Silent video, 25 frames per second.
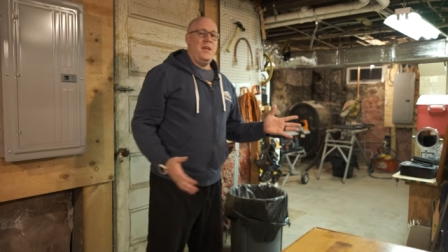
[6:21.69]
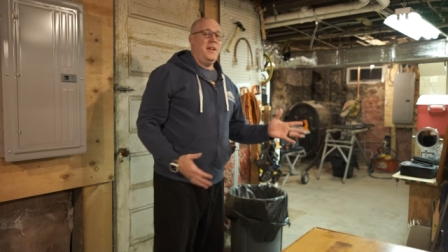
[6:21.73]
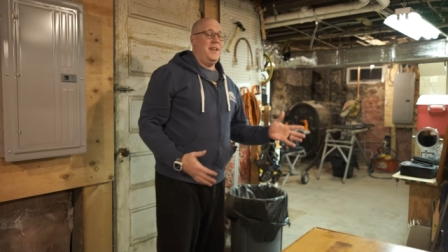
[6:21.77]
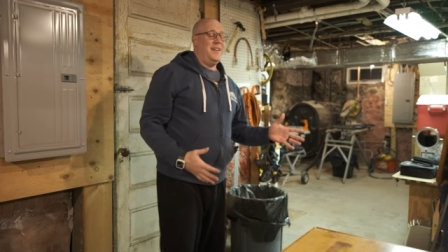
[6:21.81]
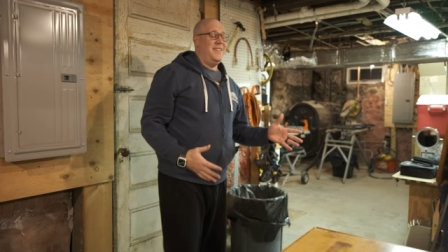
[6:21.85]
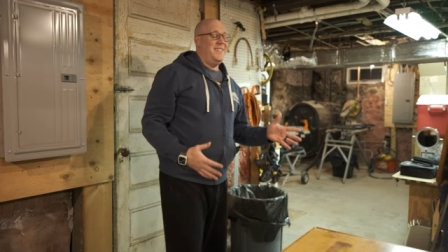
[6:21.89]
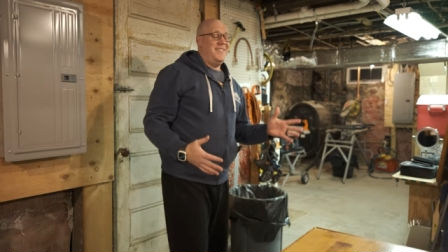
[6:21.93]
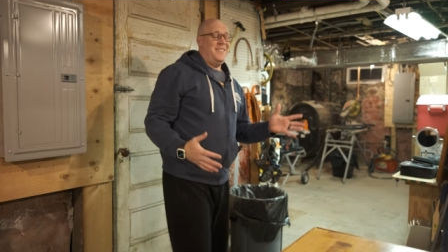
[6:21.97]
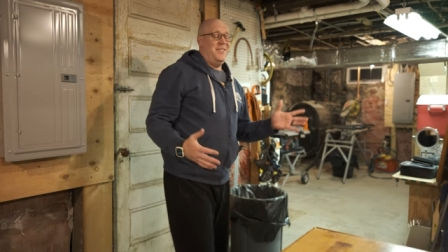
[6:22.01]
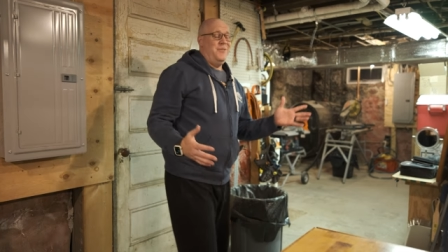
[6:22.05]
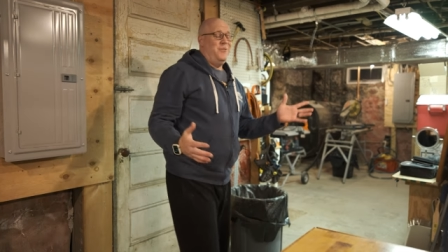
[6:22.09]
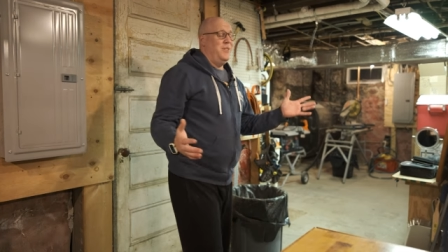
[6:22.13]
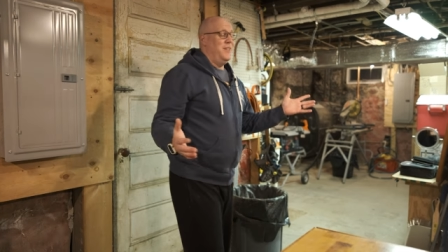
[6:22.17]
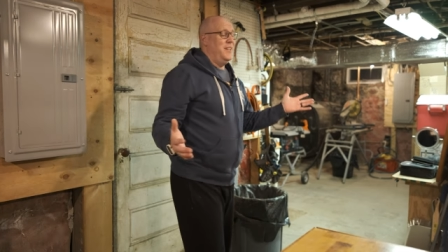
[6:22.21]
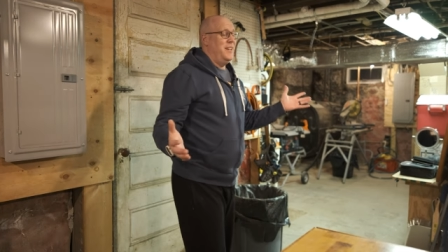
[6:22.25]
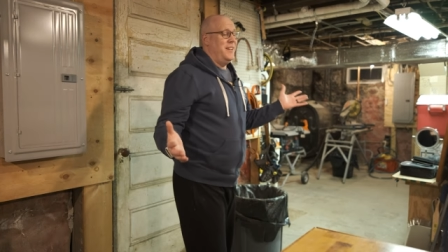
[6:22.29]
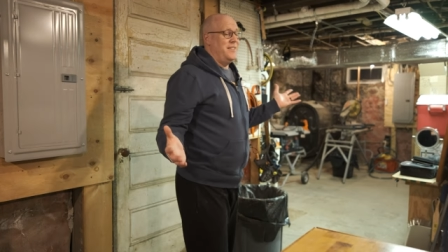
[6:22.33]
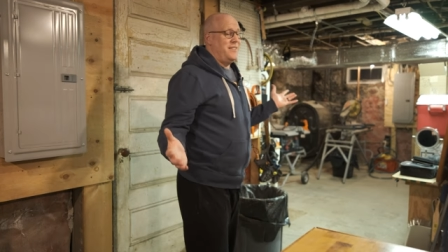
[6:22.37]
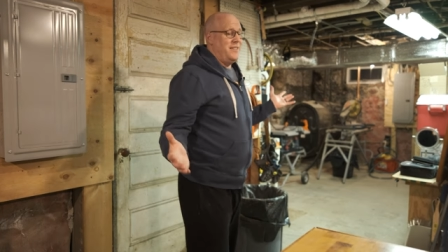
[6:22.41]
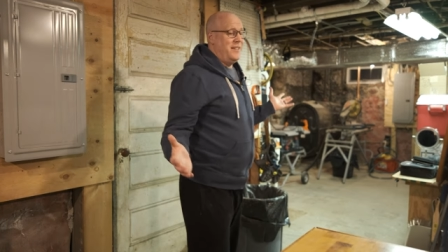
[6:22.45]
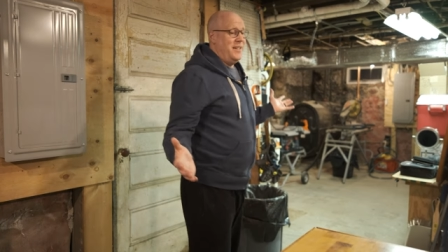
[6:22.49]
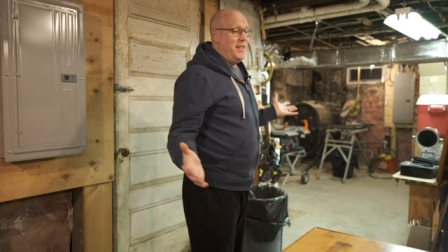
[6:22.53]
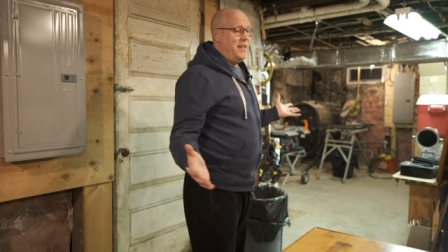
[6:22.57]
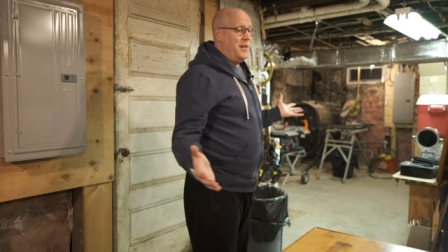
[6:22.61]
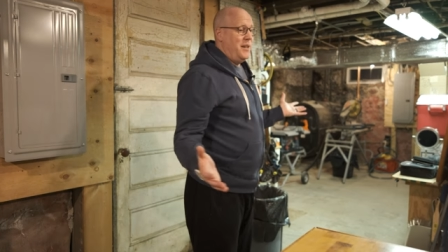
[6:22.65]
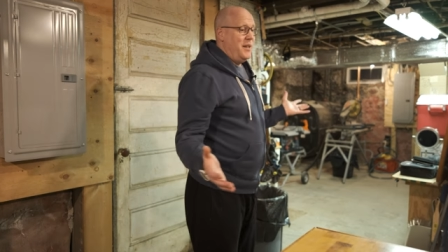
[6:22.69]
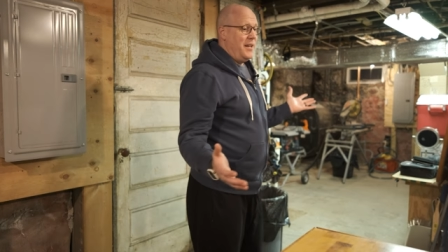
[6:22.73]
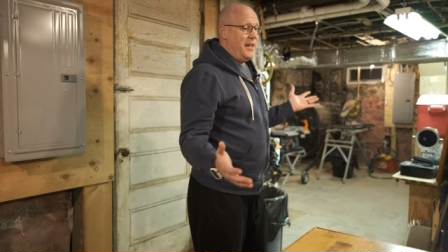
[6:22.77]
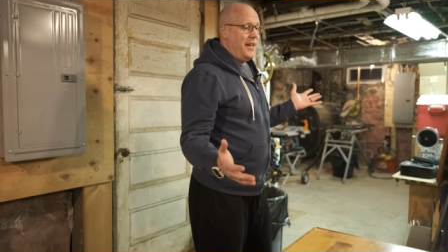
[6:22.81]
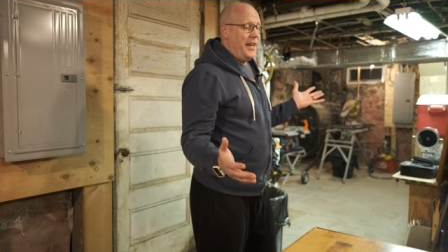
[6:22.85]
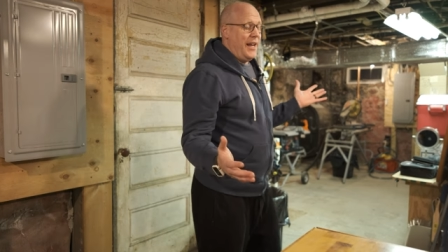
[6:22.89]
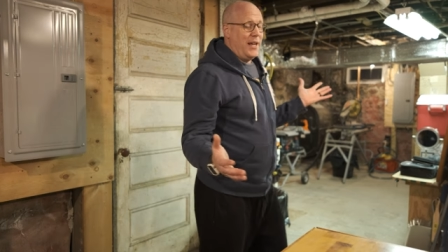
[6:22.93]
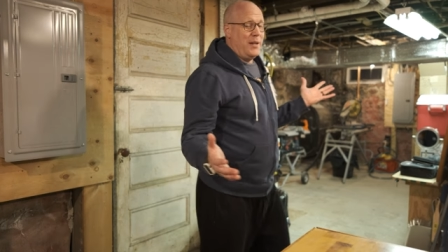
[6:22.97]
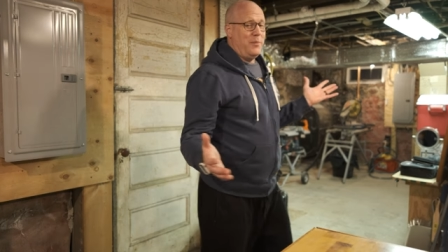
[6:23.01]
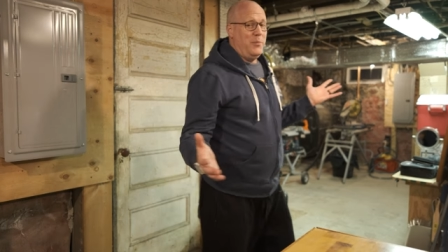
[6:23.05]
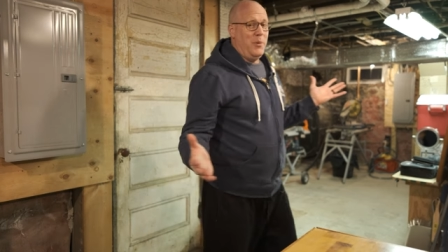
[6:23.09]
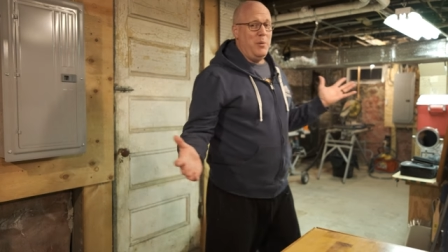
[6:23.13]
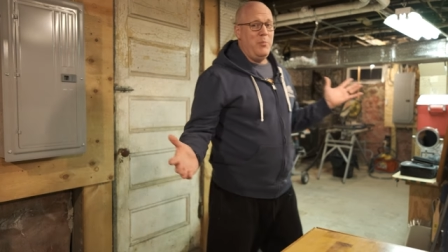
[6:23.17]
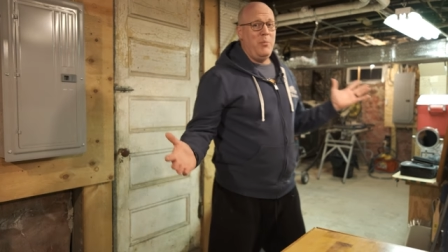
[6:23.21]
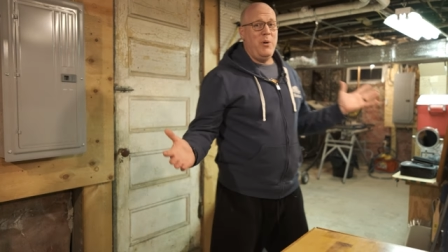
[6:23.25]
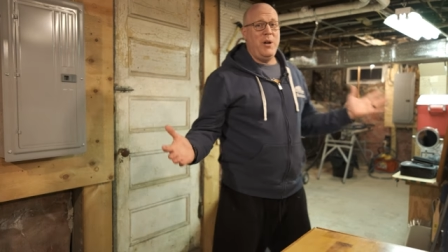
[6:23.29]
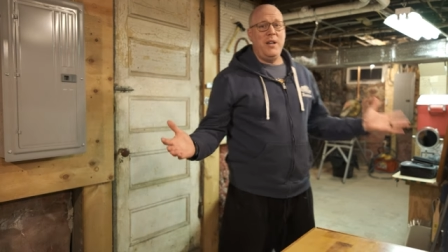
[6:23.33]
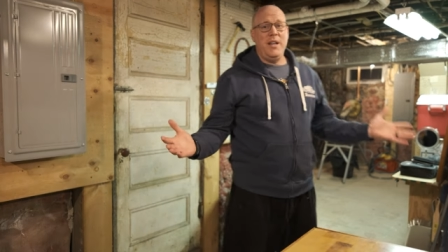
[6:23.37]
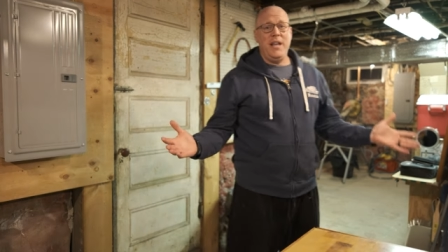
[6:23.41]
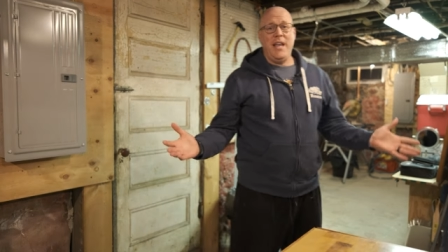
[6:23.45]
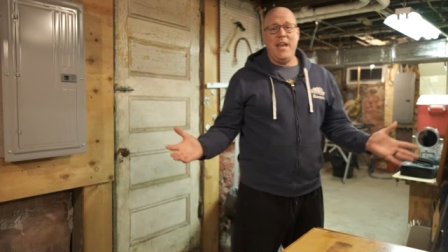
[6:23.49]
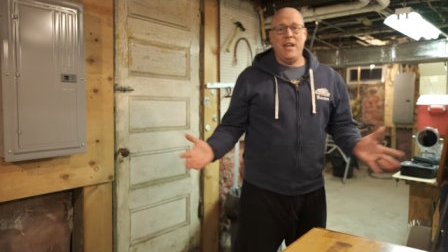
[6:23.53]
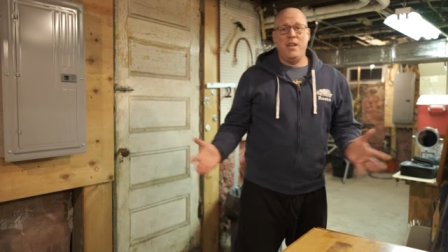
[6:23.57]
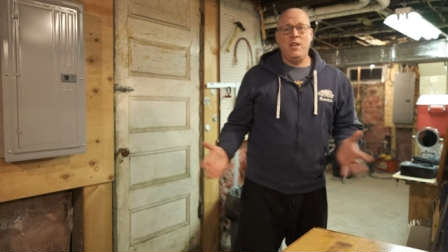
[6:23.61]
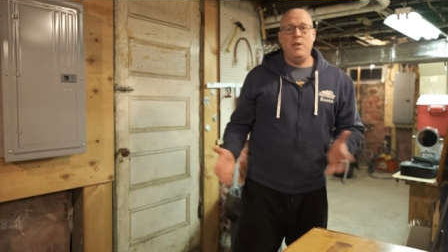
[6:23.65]
Actually, it really doesn't need to detect me. But
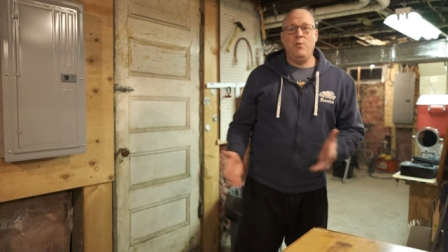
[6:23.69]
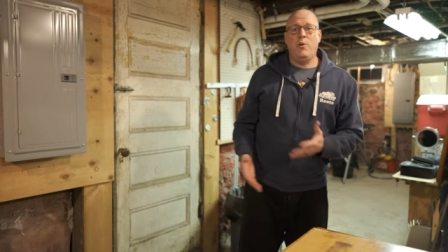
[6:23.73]
again,